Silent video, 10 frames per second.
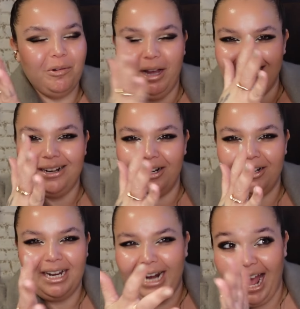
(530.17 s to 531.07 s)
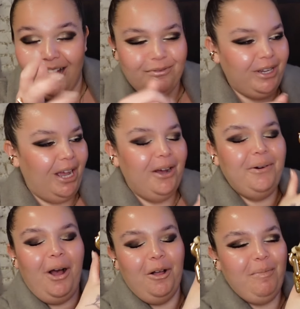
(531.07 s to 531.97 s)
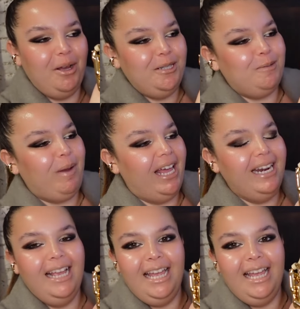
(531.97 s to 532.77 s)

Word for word: a year and a half ago almost, but